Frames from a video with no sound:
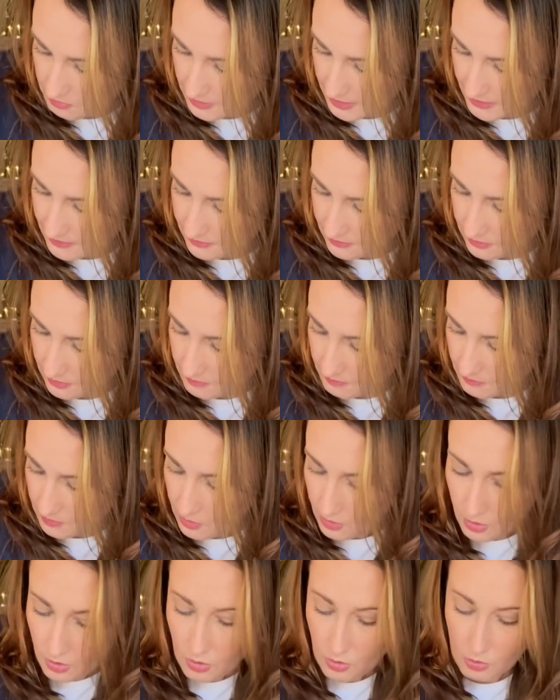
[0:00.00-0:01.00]
place them
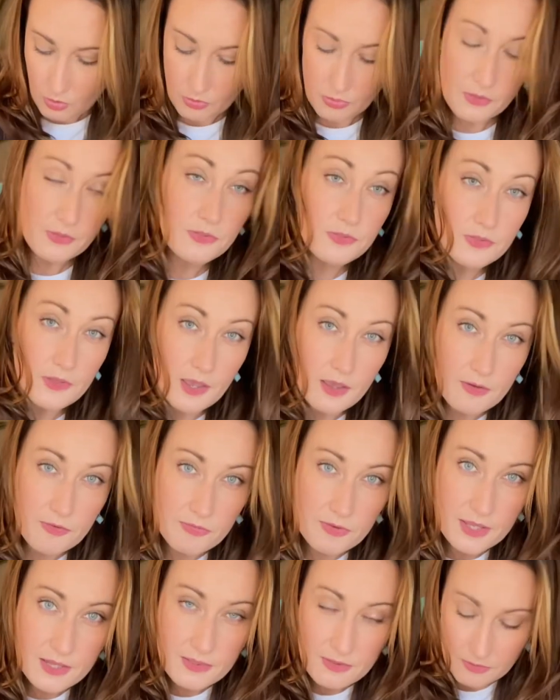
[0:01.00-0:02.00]
on the
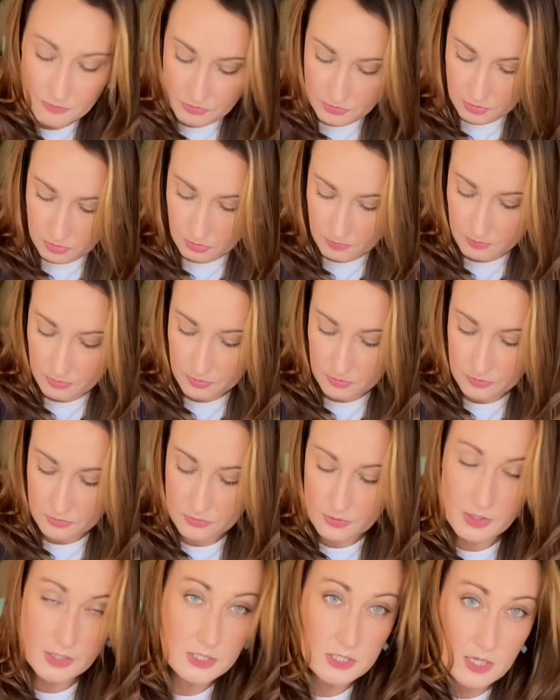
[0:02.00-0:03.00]
surface of the compost.
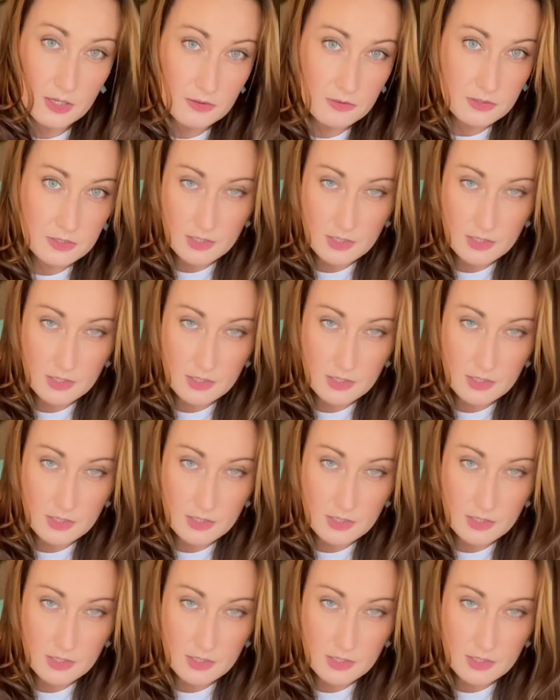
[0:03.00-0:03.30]
I don't